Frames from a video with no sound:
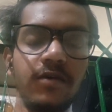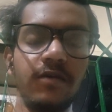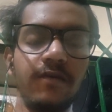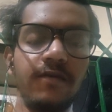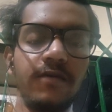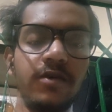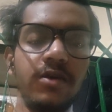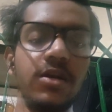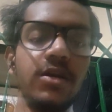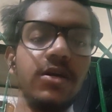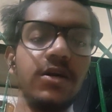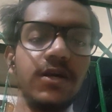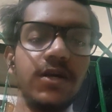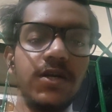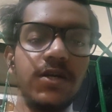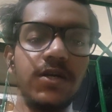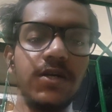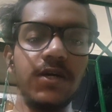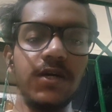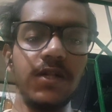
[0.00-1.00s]
foreign
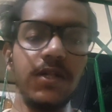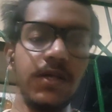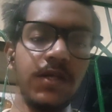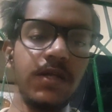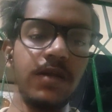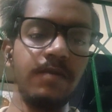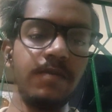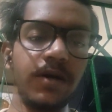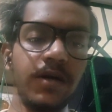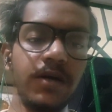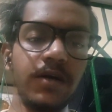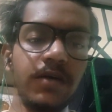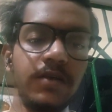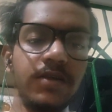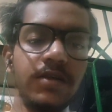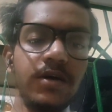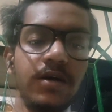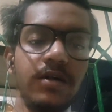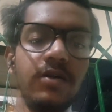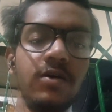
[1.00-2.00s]
country other than
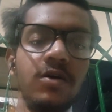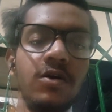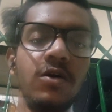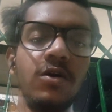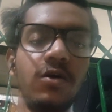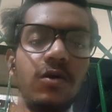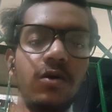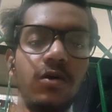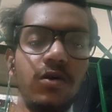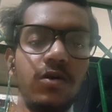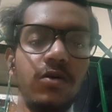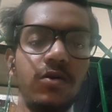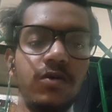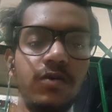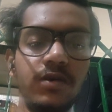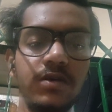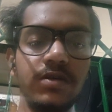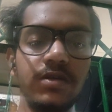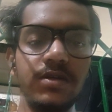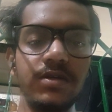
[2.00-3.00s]
Pakistan, or who
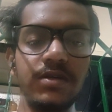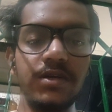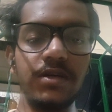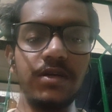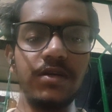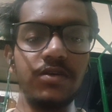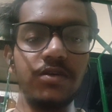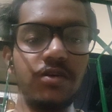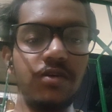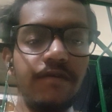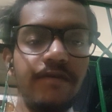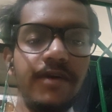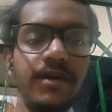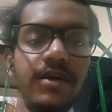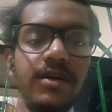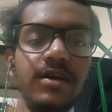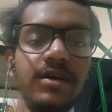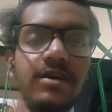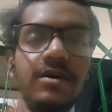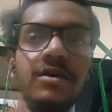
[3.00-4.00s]
is a citizen of
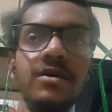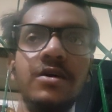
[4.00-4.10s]
India,